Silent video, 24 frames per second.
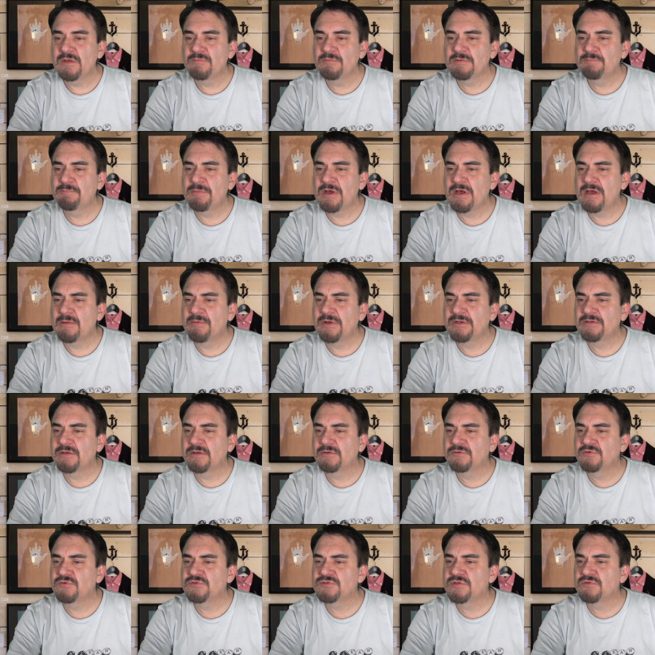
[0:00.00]
Let me pop on
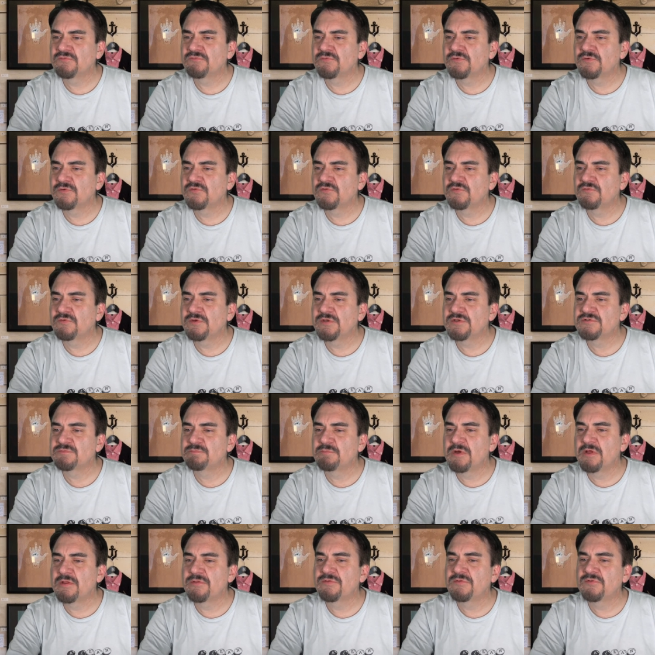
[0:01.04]
down. Usually the first of each
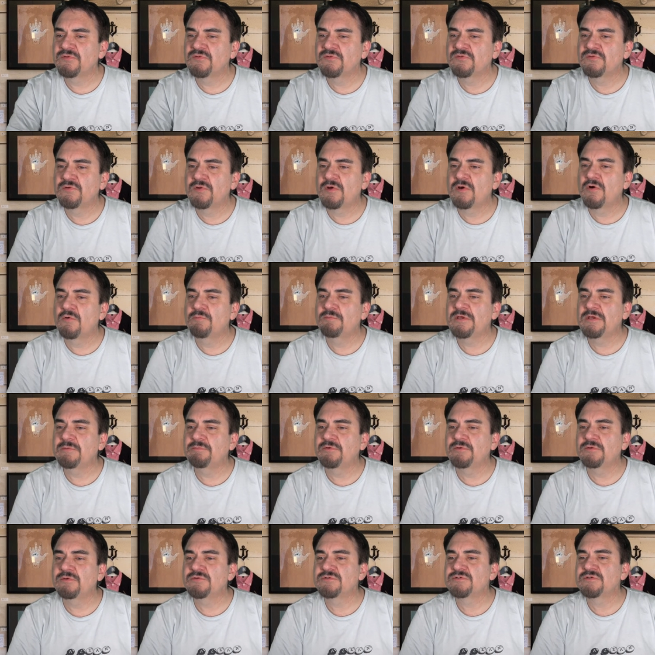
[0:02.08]
month is slow.
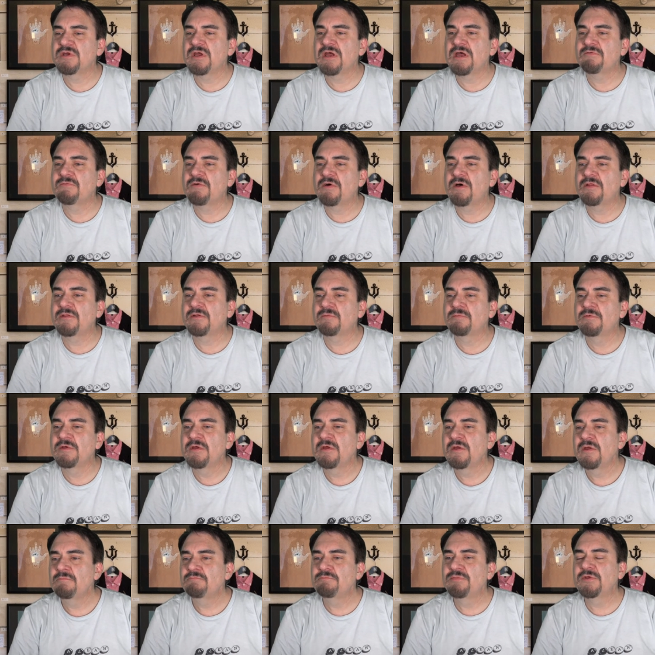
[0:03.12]
People usually have all their
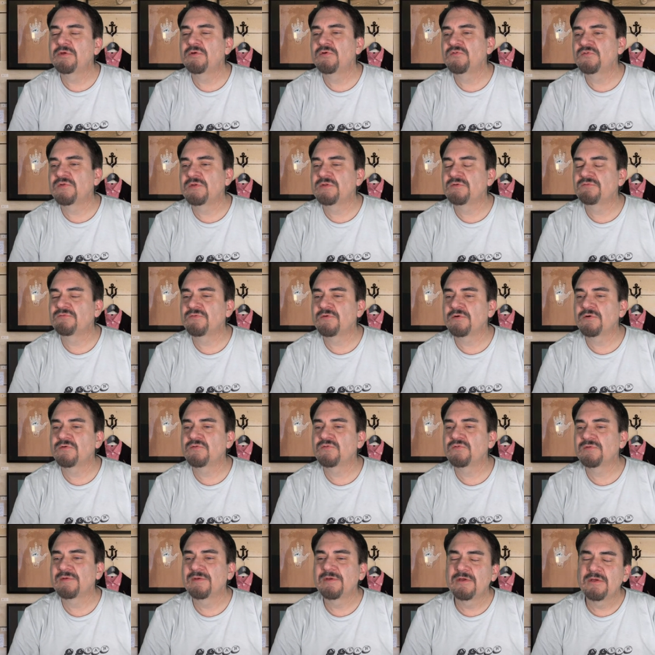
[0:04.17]
bills on the
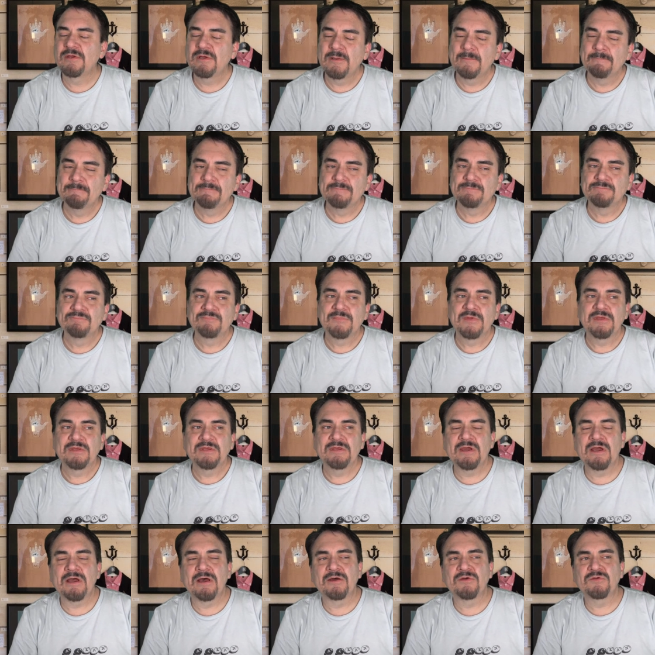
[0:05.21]
first.
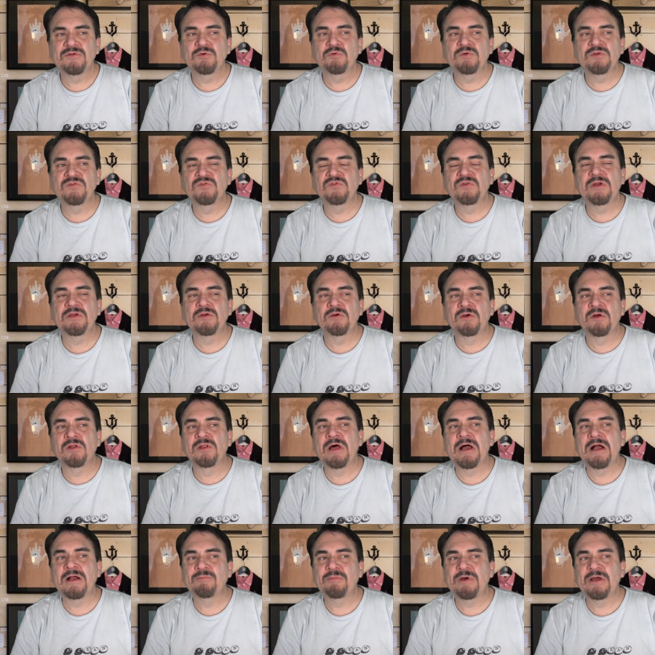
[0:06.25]
Yeah, you can set your
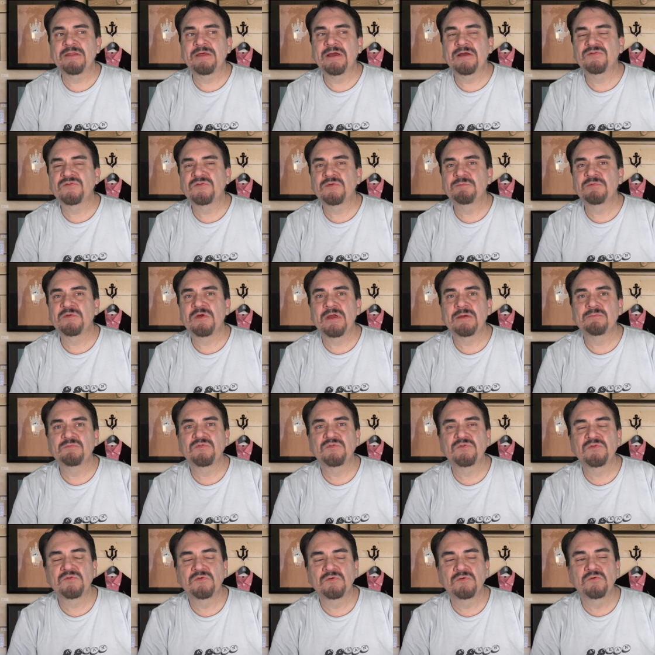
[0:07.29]
clock by that
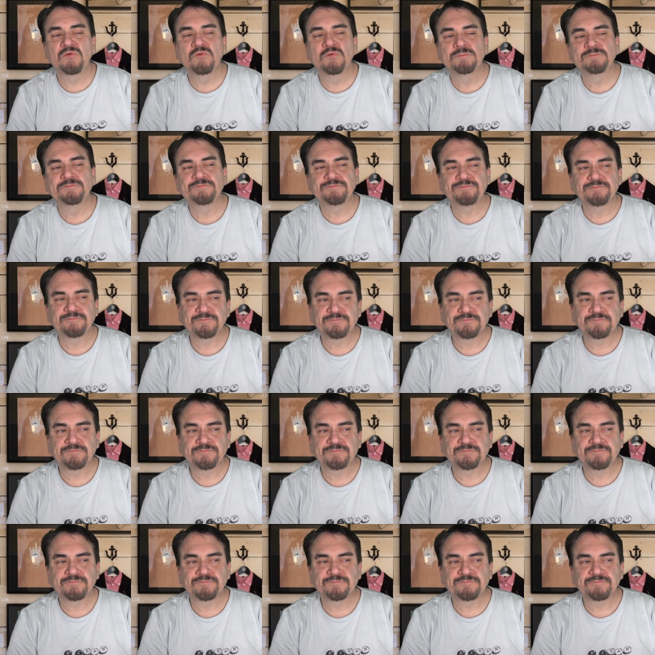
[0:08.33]
sometimes too.